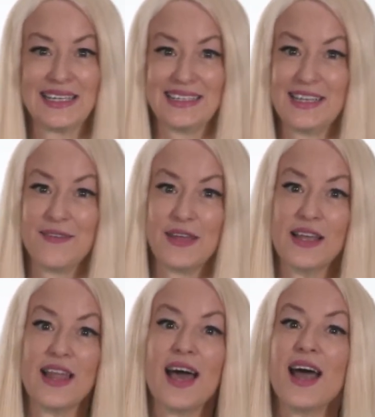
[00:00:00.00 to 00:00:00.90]
leaving a
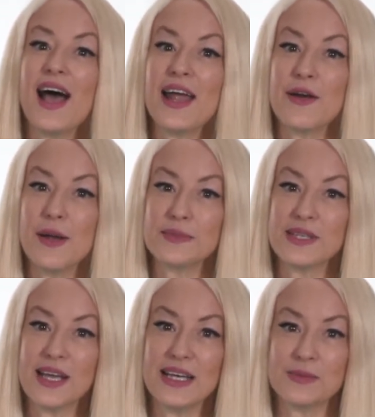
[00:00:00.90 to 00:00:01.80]
lot of higher-ups
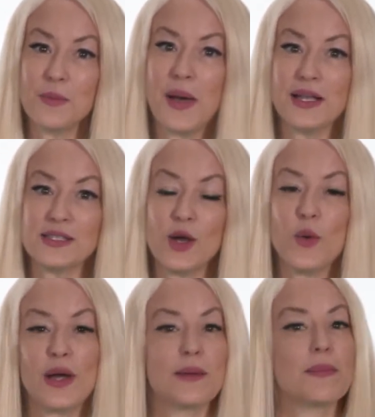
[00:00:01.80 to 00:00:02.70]
at Cosmopolitan
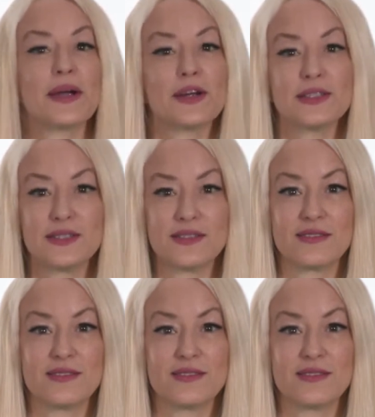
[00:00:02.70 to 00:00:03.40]
quite embarrassed.